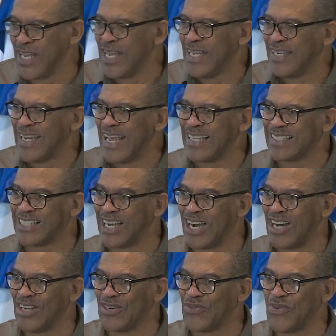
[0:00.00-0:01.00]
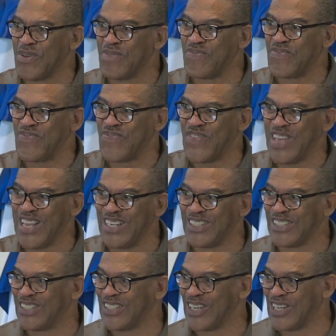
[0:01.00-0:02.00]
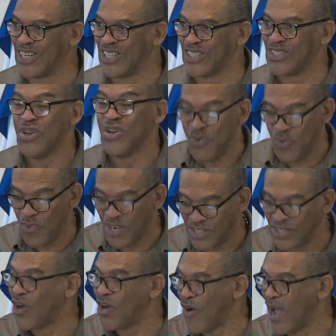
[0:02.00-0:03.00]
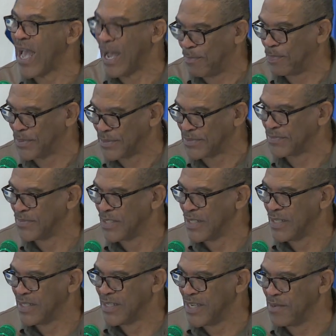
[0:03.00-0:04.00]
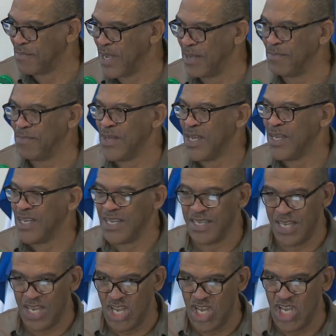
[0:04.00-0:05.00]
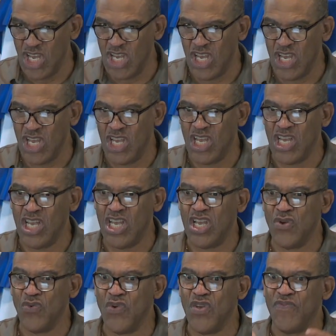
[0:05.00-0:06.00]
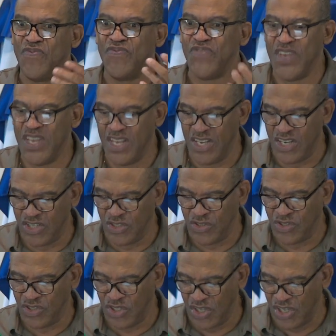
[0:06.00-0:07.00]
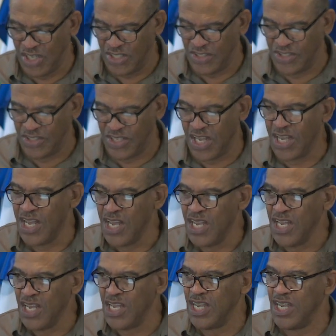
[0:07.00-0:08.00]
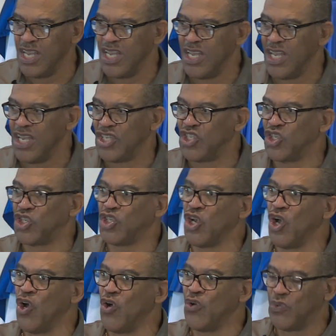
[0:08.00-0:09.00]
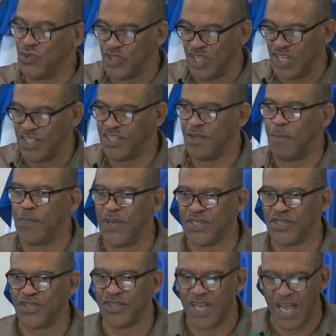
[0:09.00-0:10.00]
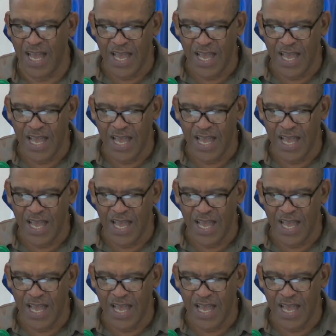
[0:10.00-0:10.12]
That's God revealing to us what's going to happen. Amen. He reveals to us. He shows us a picture.